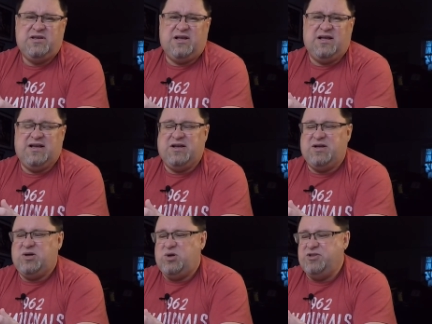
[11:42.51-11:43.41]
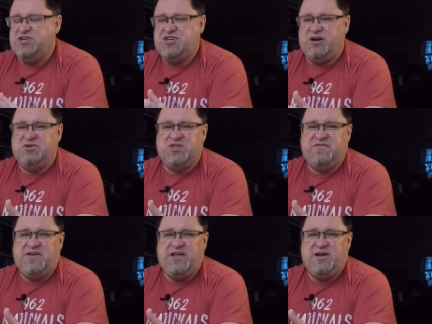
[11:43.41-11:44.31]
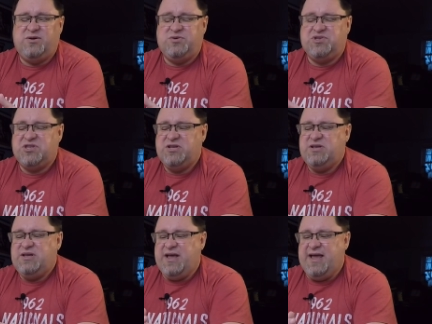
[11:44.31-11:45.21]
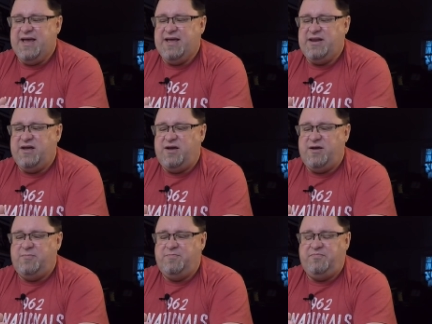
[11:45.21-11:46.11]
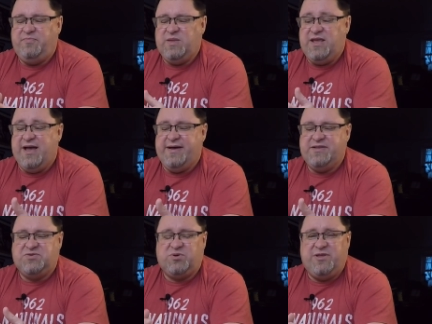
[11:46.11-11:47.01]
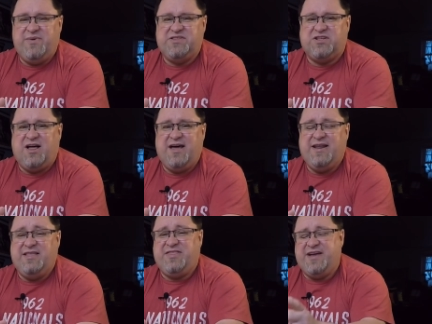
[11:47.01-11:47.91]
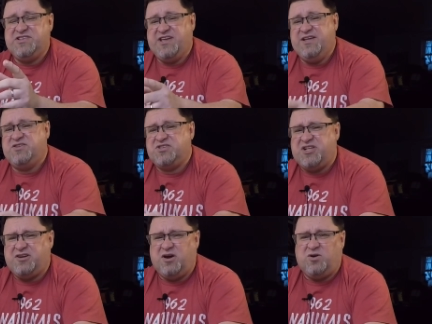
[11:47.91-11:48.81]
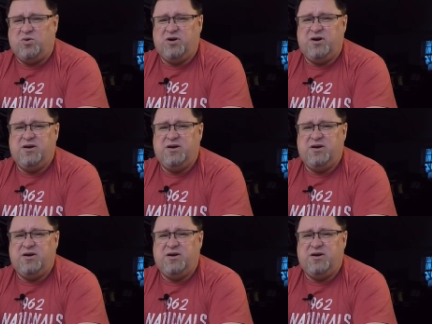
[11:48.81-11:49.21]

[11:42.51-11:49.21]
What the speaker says: all the shares of the videos, and yeah, it's really meant a lot. And thanks again to Slot Car Corner